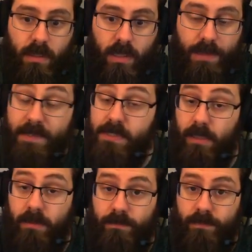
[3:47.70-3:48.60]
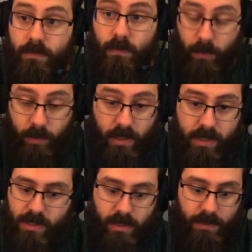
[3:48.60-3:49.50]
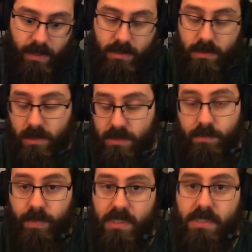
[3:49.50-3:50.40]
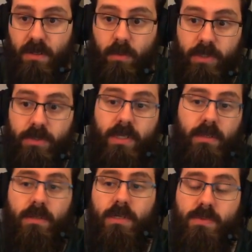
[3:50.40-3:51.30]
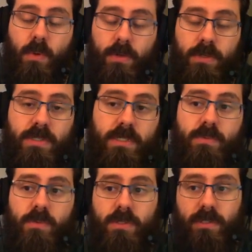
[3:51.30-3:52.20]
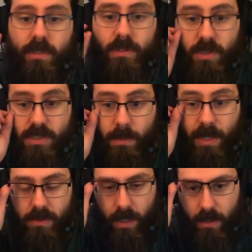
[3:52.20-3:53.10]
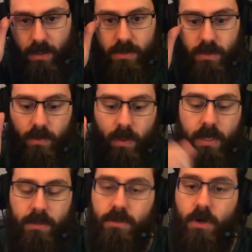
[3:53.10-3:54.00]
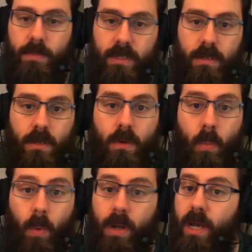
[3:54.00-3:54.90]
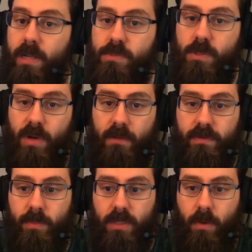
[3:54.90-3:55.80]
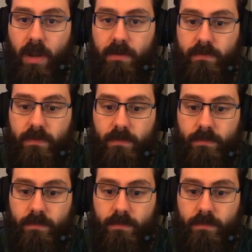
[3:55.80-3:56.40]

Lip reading: and that's it. But realistically, that's basically all we're doing. We're using the Trade Skill Master add-on to determine what items are profitable to craft,